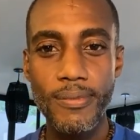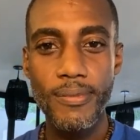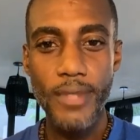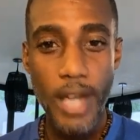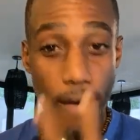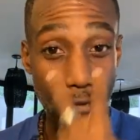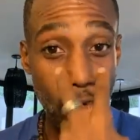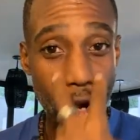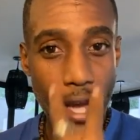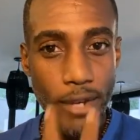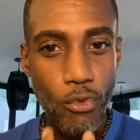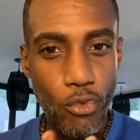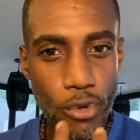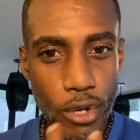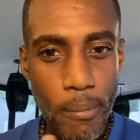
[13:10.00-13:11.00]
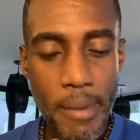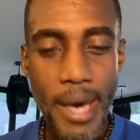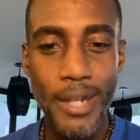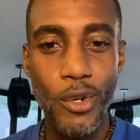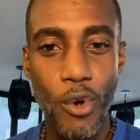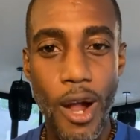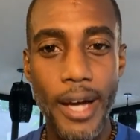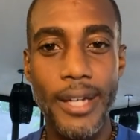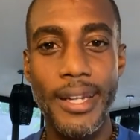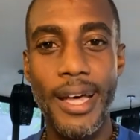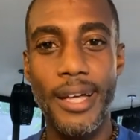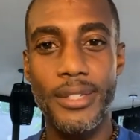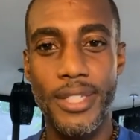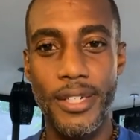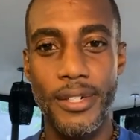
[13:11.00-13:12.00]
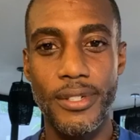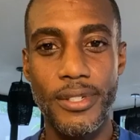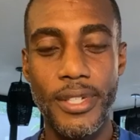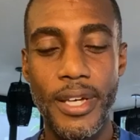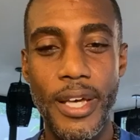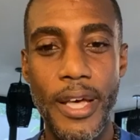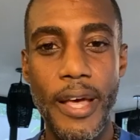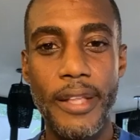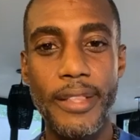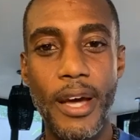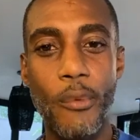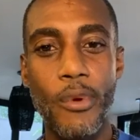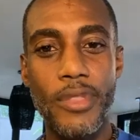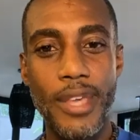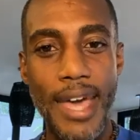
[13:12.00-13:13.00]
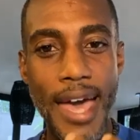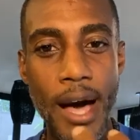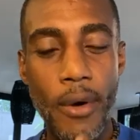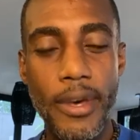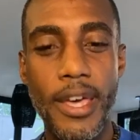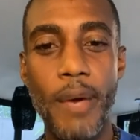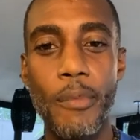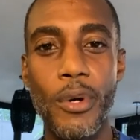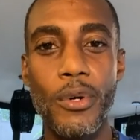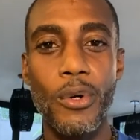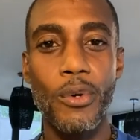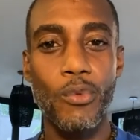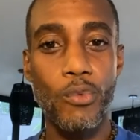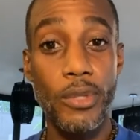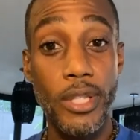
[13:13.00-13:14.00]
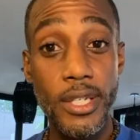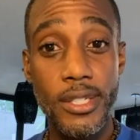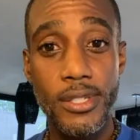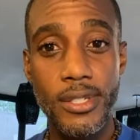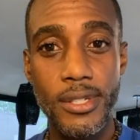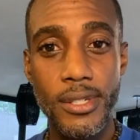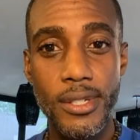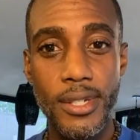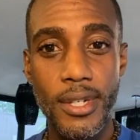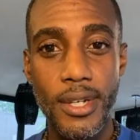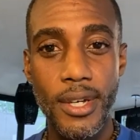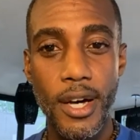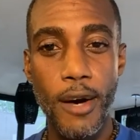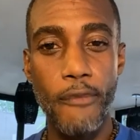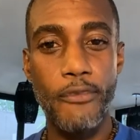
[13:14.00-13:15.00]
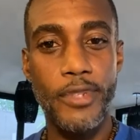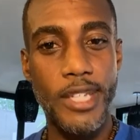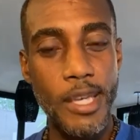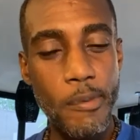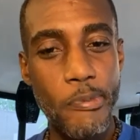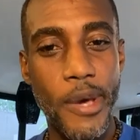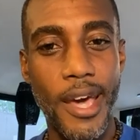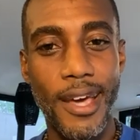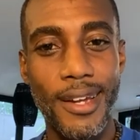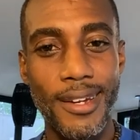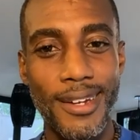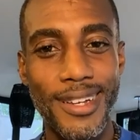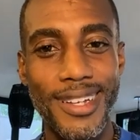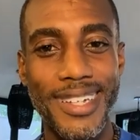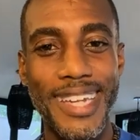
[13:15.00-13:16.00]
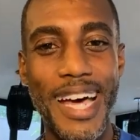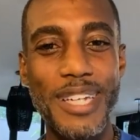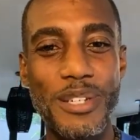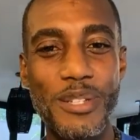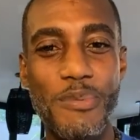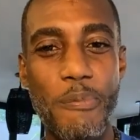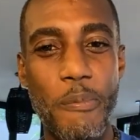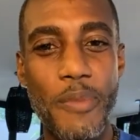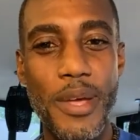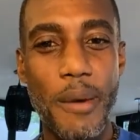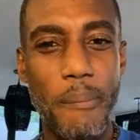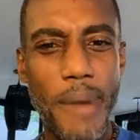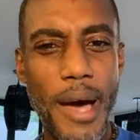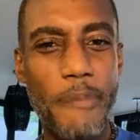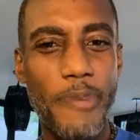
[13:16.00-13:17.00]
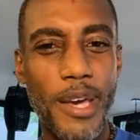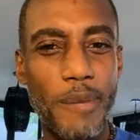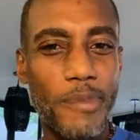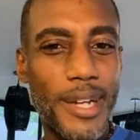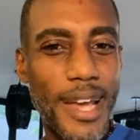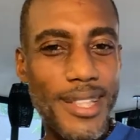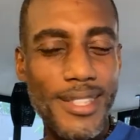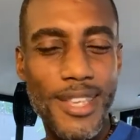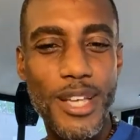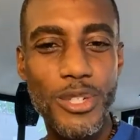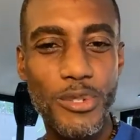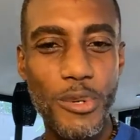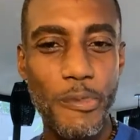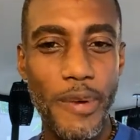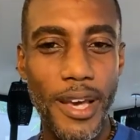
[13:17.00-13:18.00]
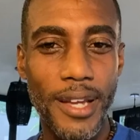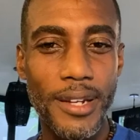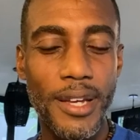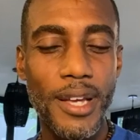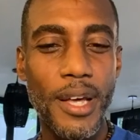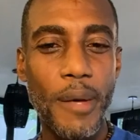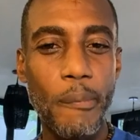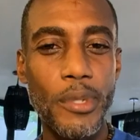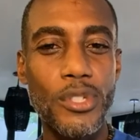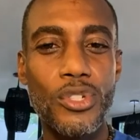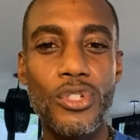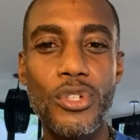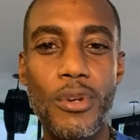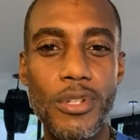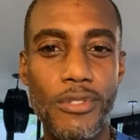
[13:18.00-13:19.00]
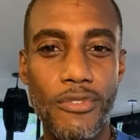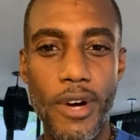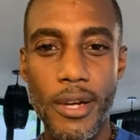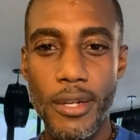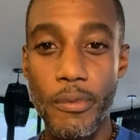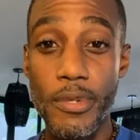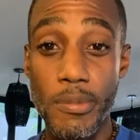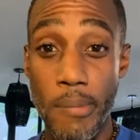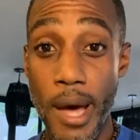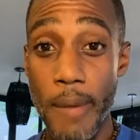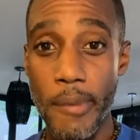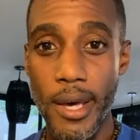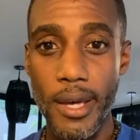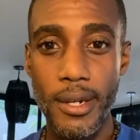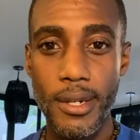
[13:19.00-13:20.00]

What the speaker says: I've cried real man crocodile tears that were the alchemical release of deep pain, not just my pain, but ancestral pain, but sure as fuck, it was my pain,